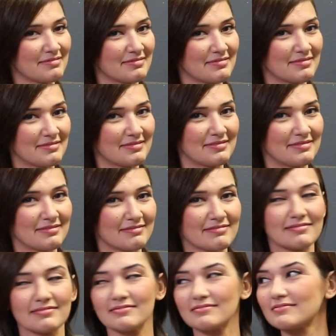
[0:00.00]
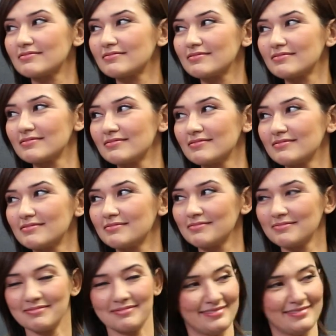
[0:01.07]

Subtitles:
No words are spoken by the person on screen.